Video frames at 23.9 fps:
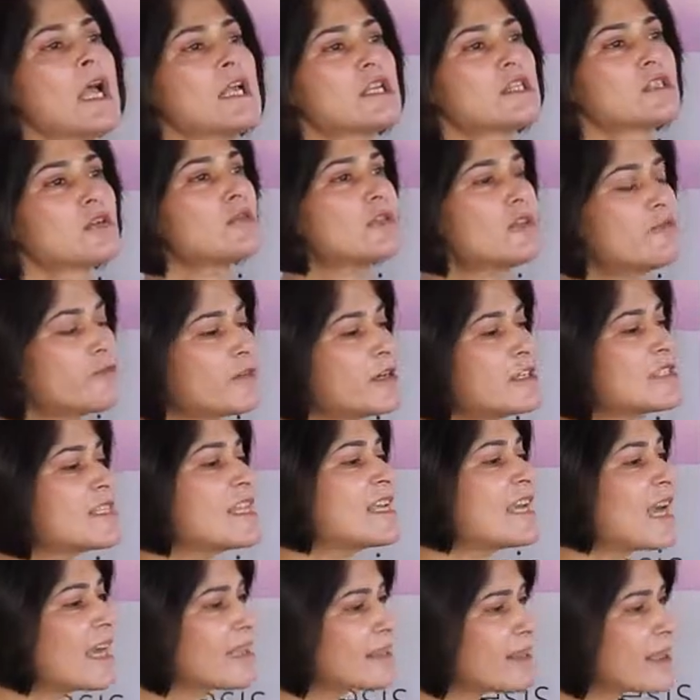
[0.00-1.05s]
So, the first
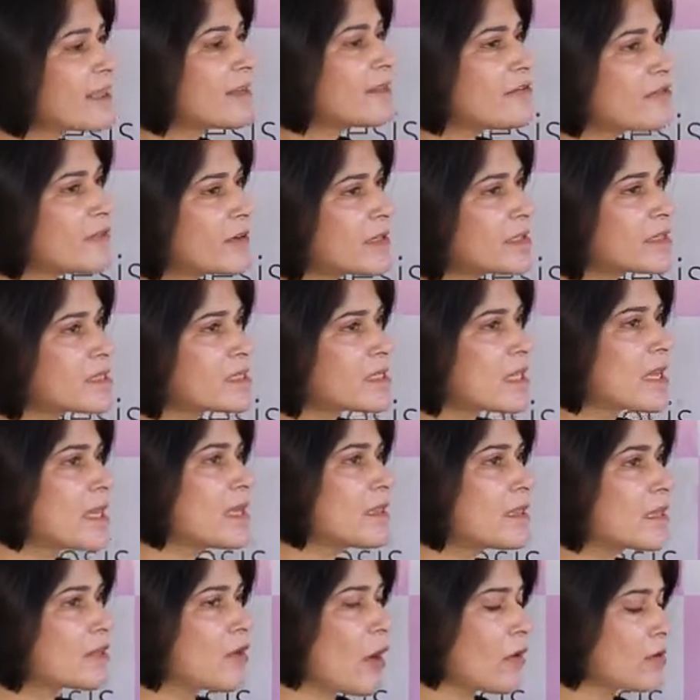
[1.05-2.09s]
thing
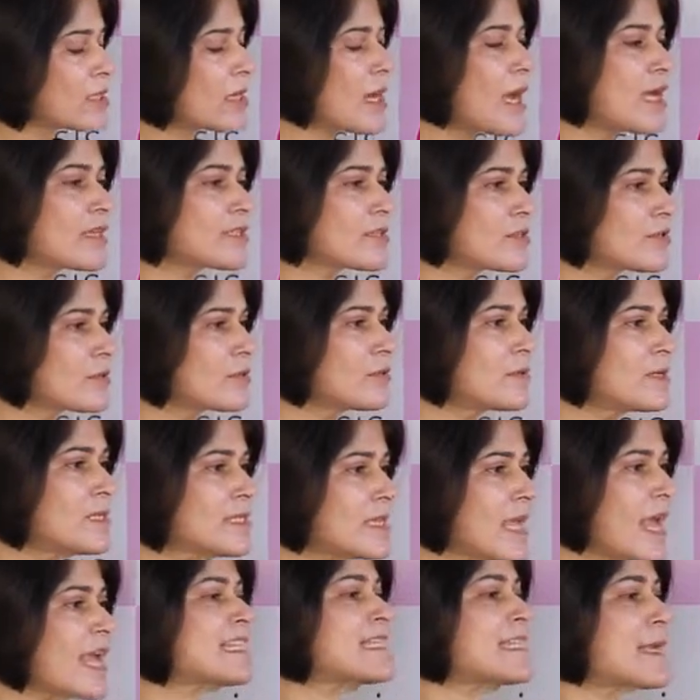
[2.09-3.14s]
the doctor has to do
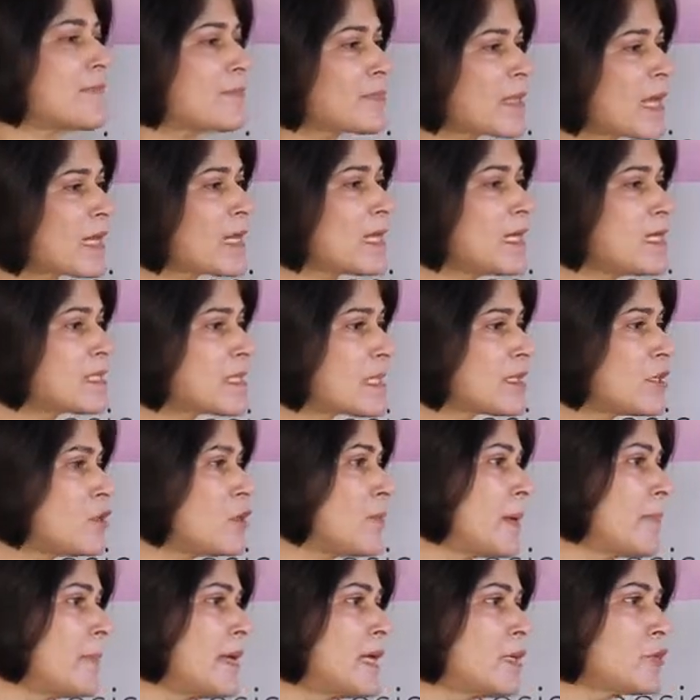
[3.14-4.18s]
is accept that he is a
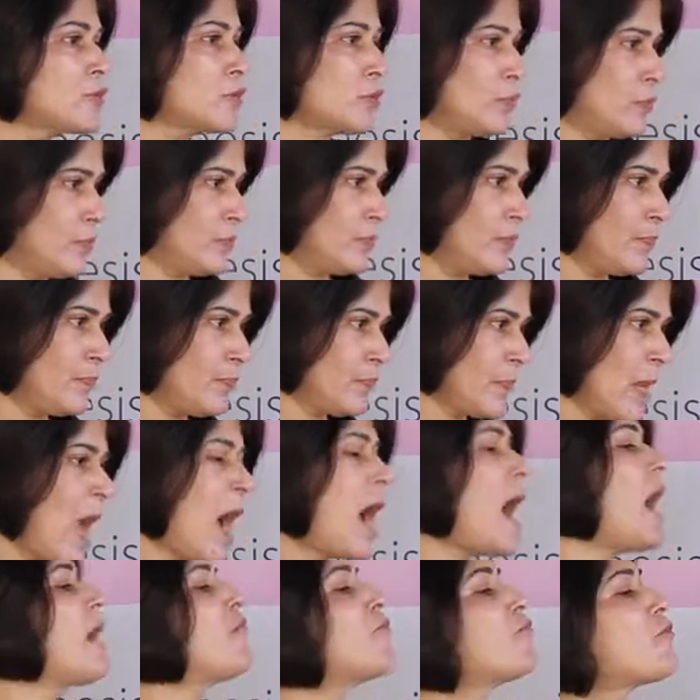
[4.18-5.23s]
human being too.
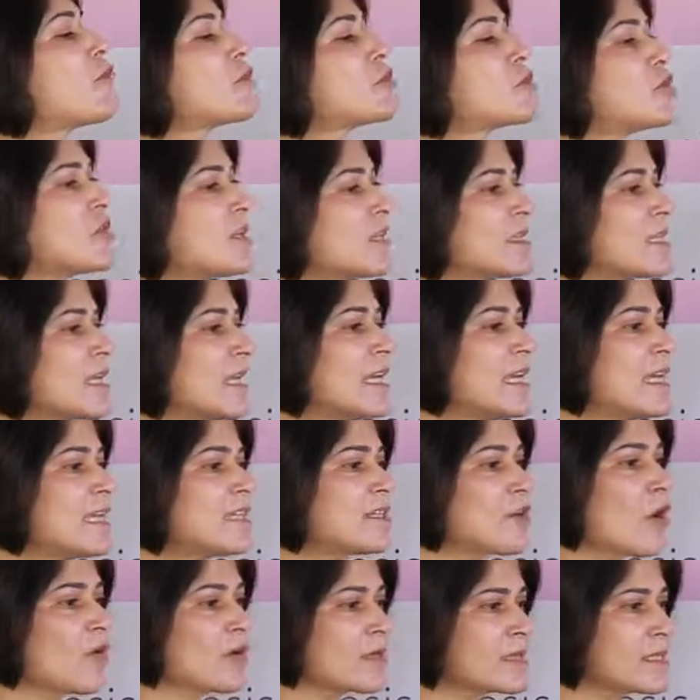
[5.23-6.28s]
Unfortunately,
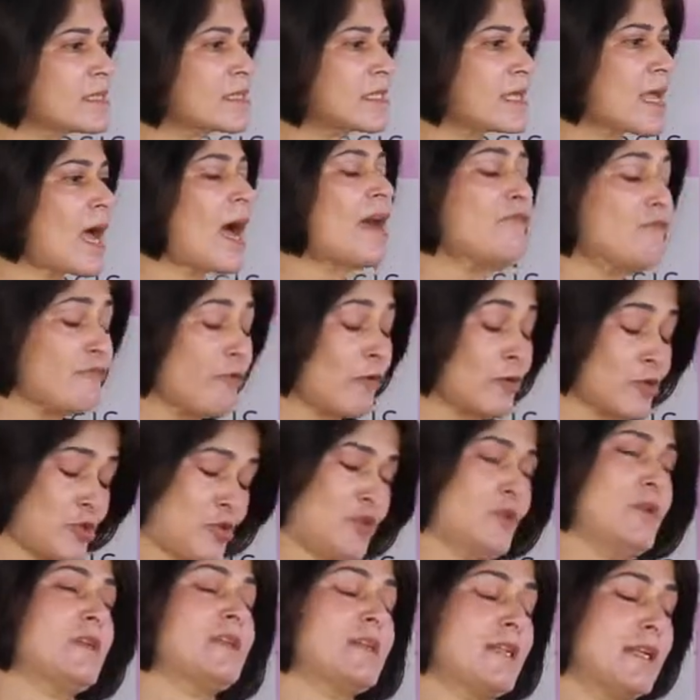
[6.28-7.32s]
doctors,
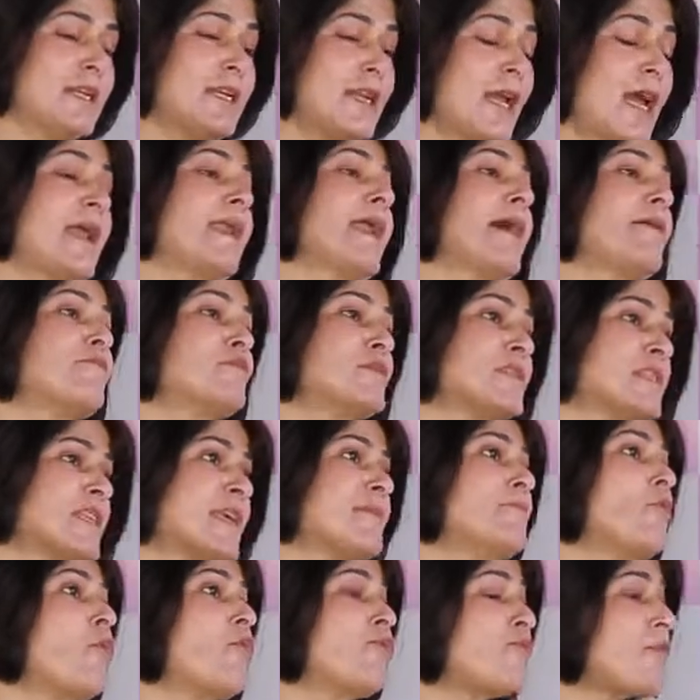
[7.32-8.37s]
and I would say
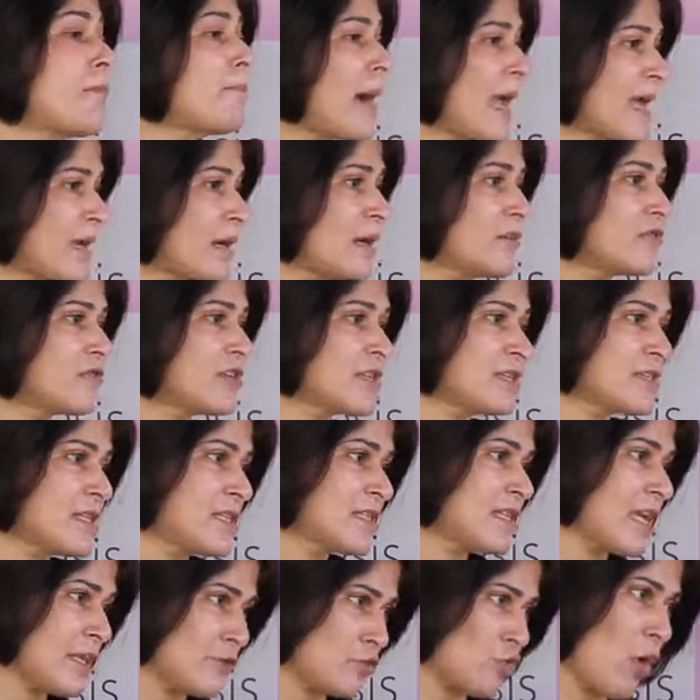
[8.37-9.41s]
more from my country
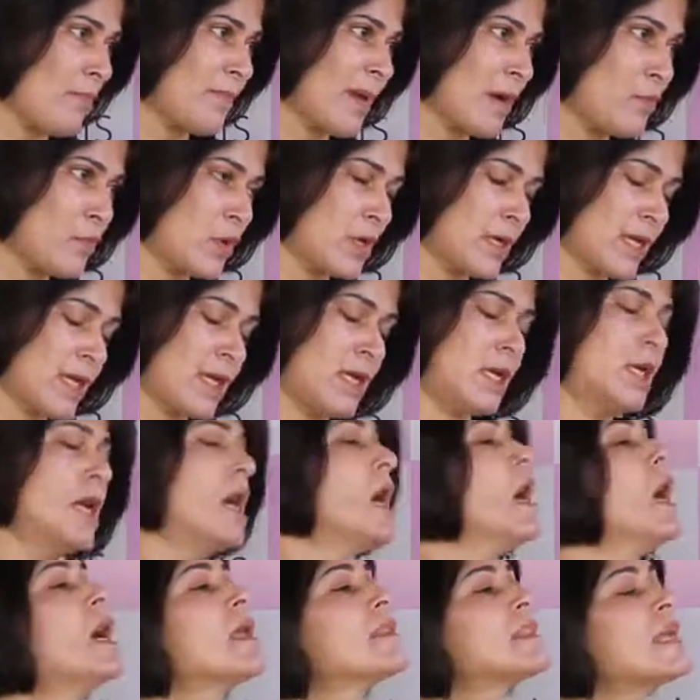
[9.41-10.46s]
since I do all my work here,
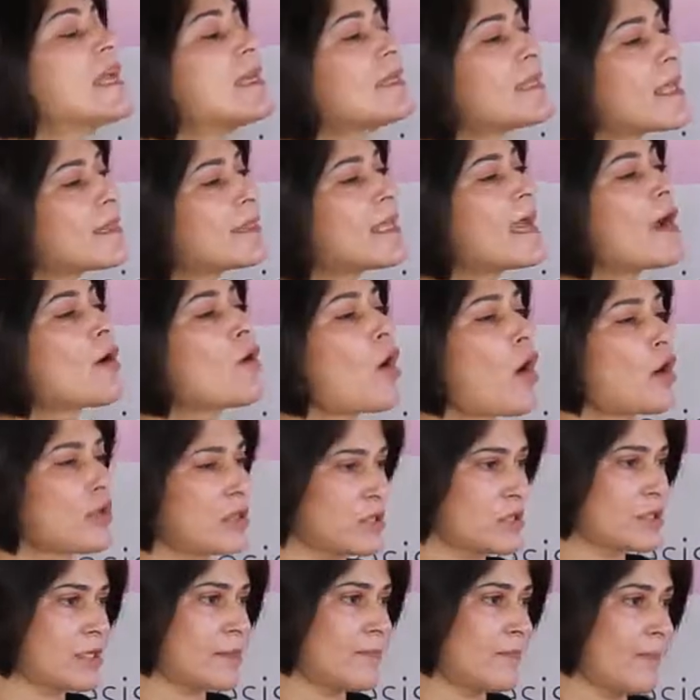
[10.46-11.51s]
think that they are
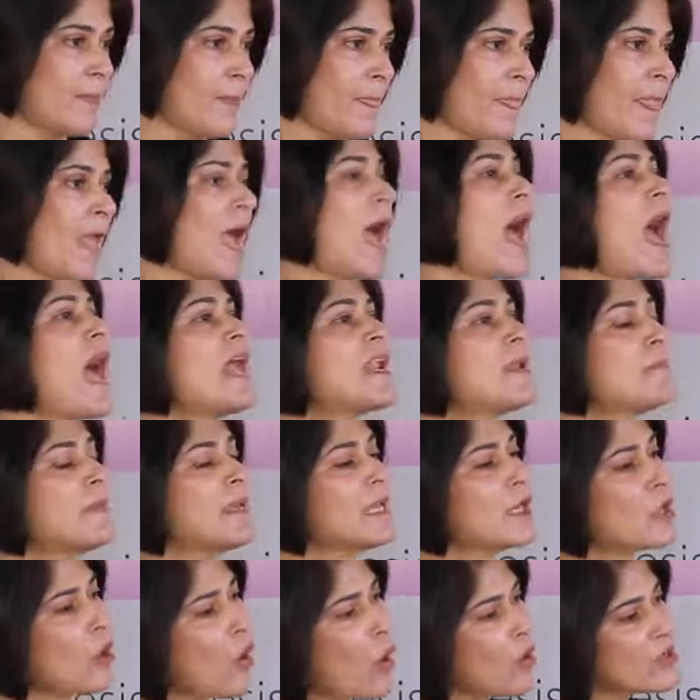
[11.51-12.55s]
gods. And
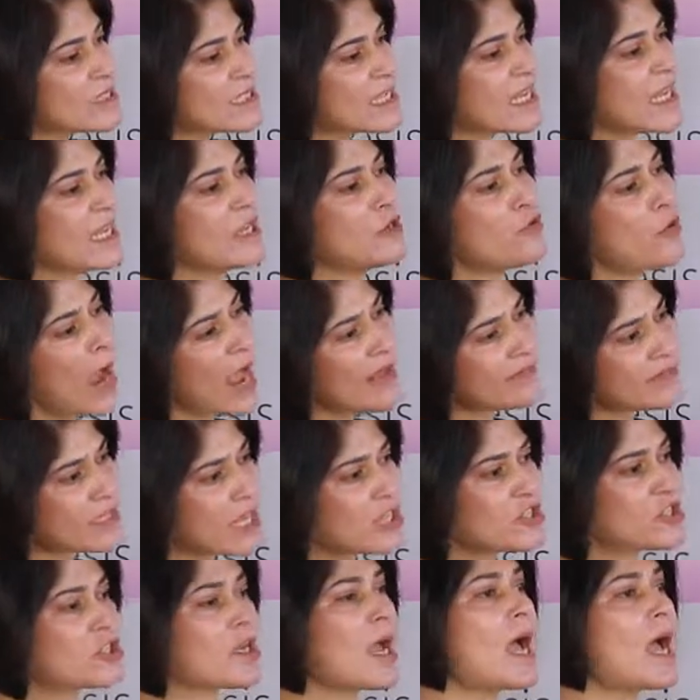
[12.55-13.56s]
because you have such